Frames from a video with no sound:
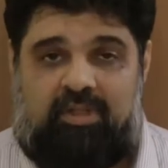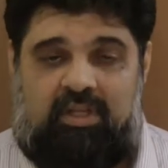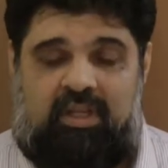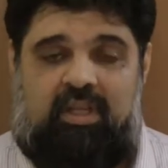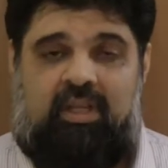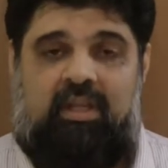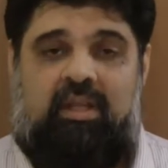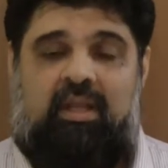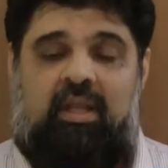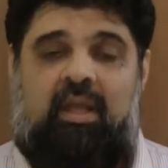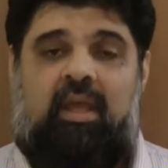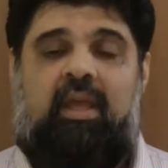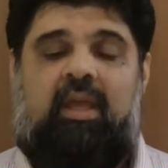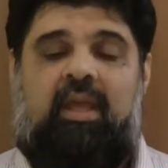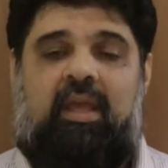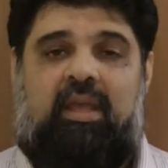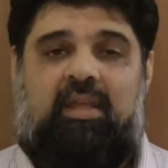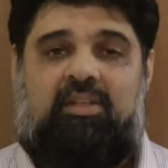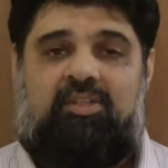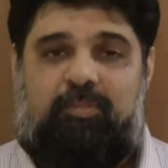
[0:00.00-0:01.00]
He
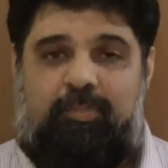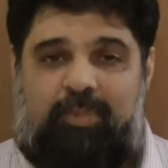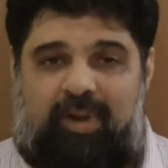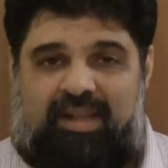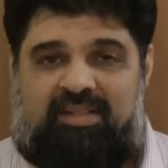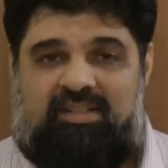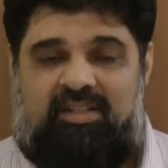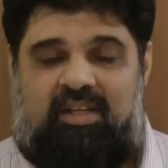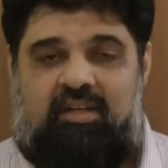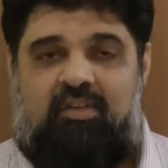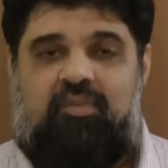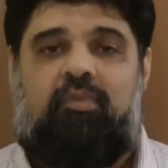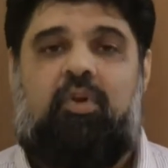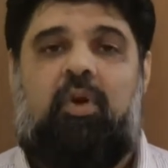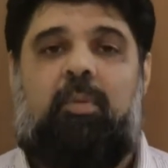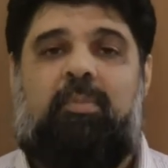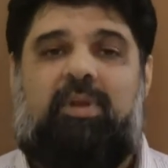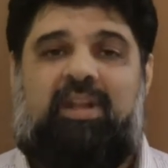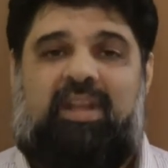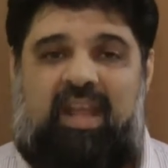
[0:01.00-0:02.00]
is present
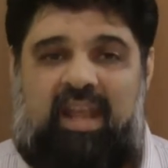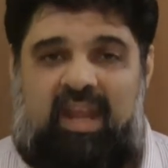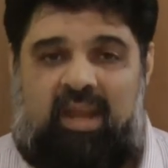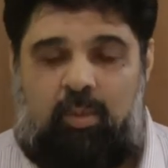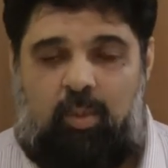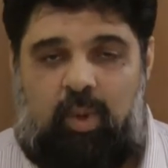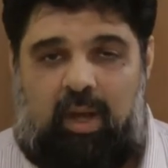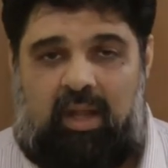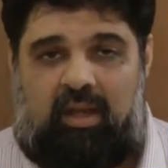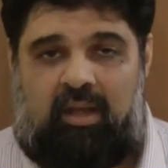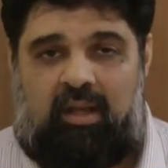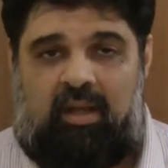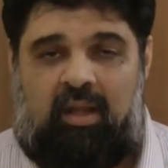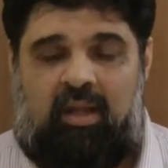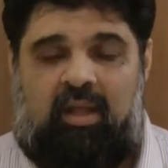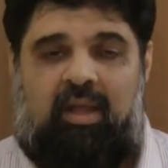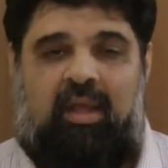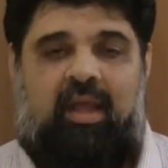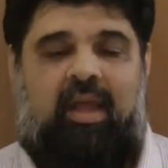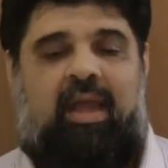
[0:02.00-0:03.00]
from day one,
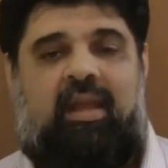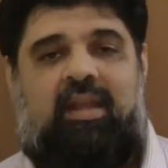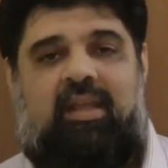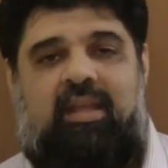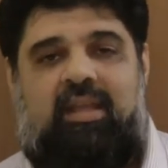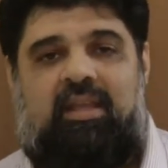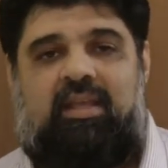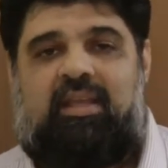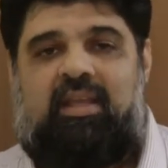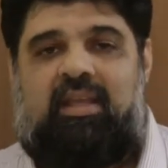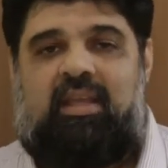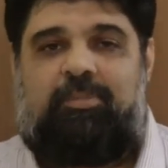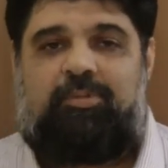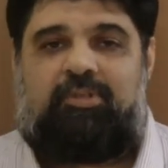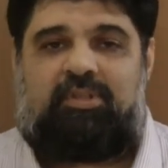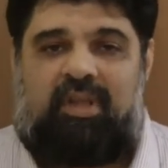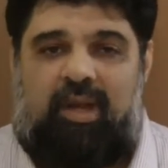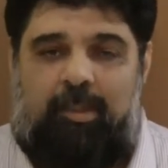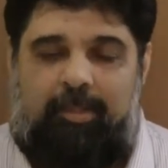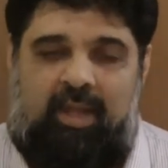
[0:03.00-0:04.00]
and he
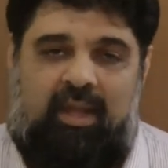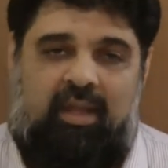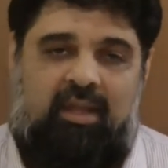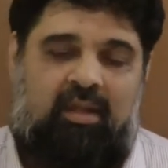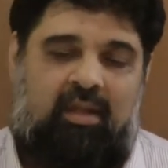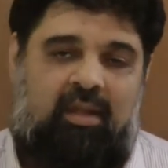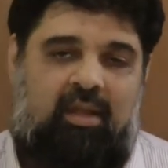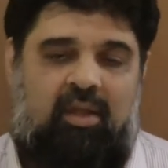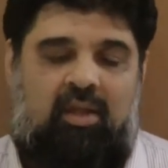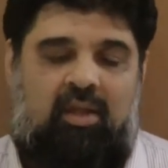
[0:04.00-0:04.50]
keeps coming